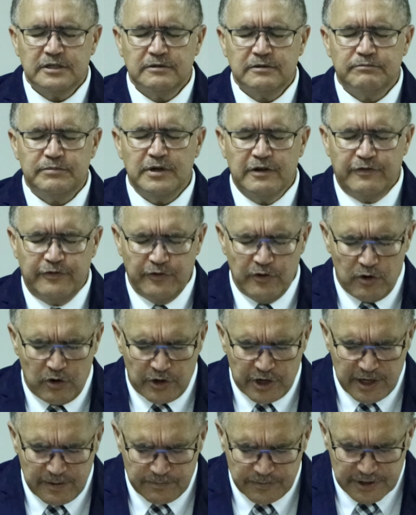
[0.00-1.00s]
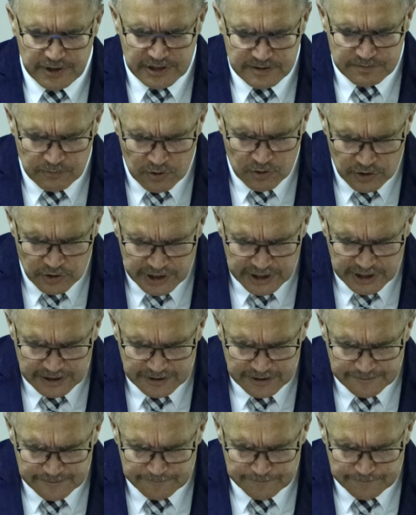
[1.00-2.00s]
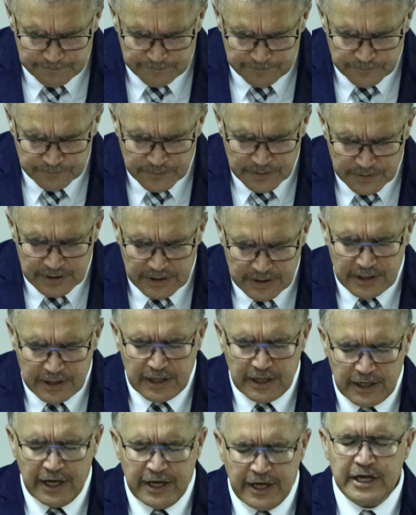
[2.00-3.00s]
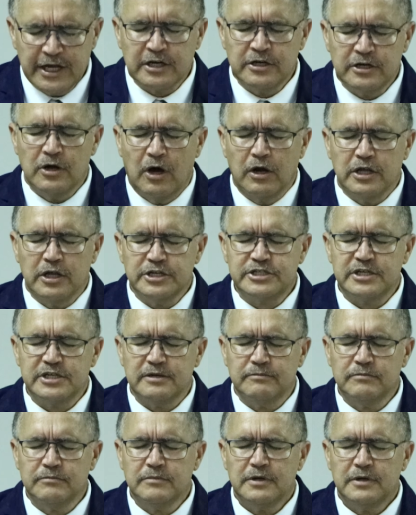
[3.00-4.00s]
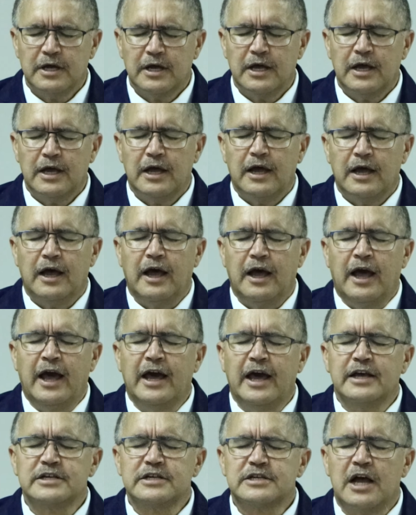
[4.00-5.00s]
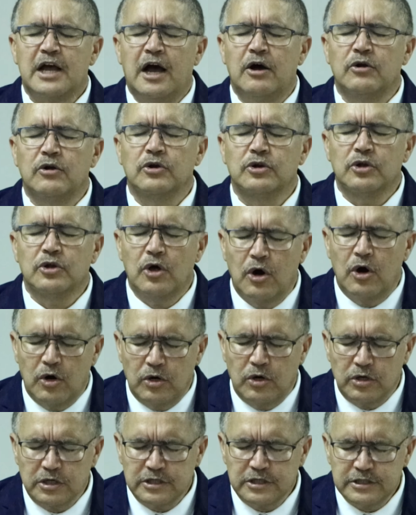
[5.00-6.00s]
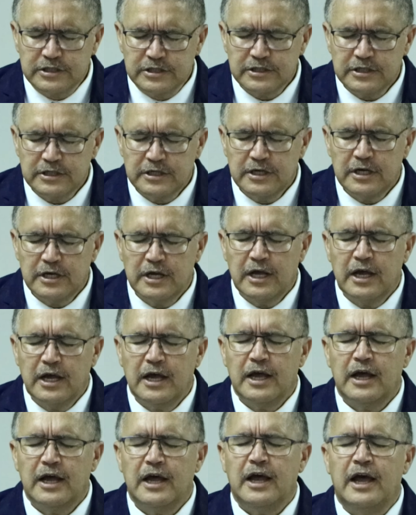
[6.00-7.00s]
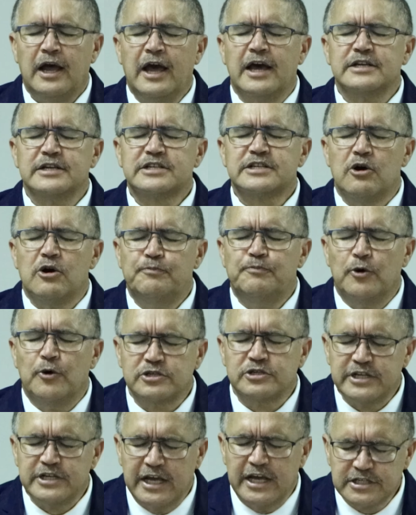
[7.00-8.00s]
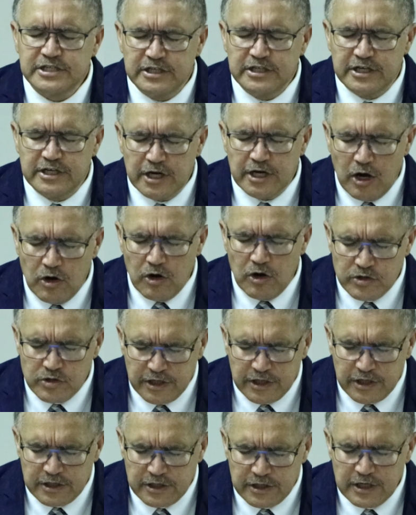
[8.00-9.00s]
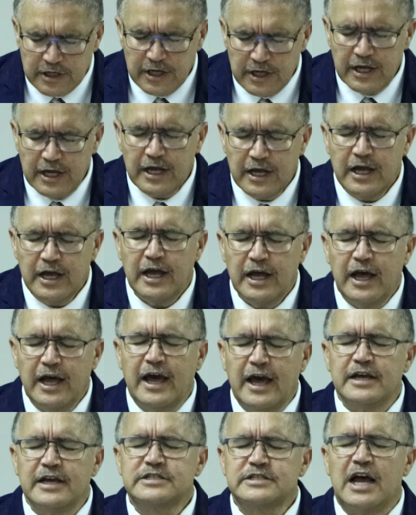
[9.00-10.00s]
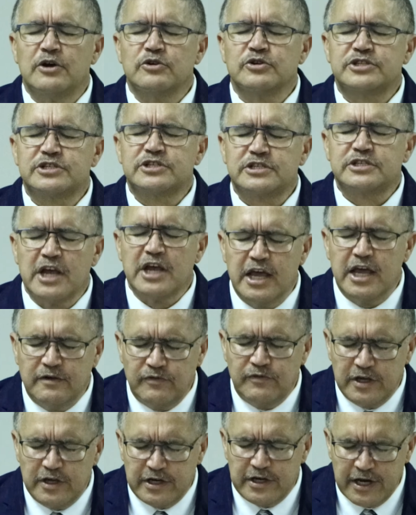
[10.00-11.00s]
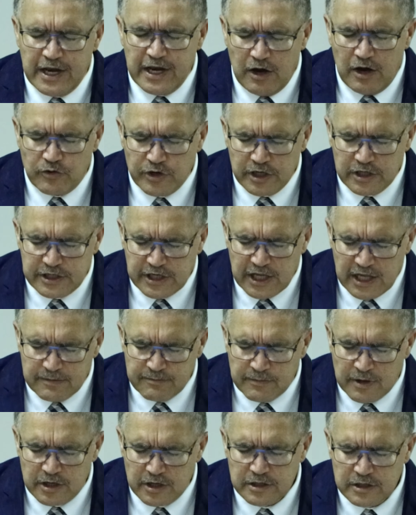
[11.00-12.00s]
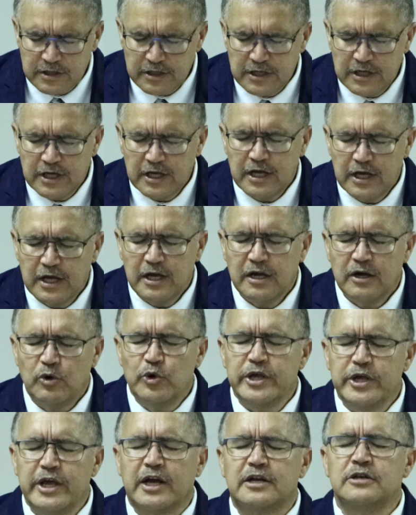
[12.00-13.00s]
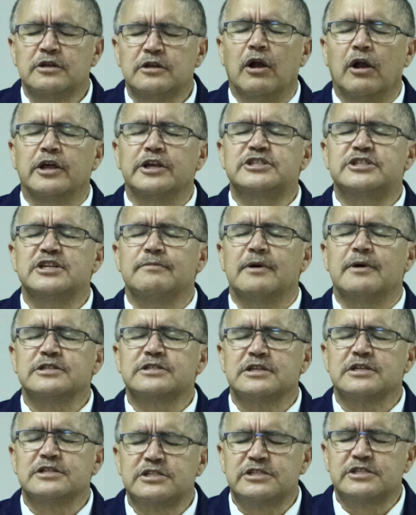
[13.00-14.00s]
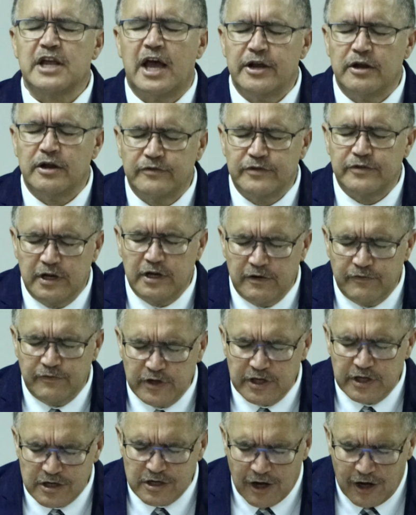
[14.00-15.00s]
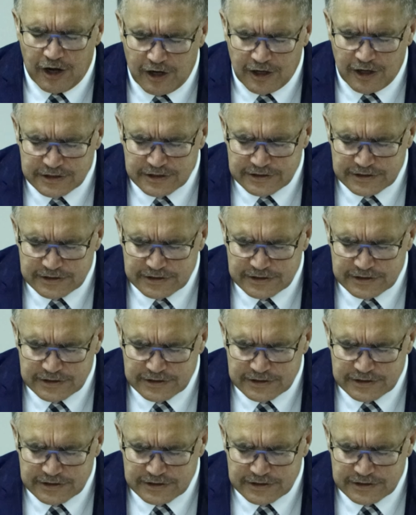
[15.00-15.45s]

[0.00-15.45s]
before Him this morning and acknowledge Him as our Lord, as our possessor and owner, as our Savior and our Redeemer. We acknowledge Him as the Son of the living God.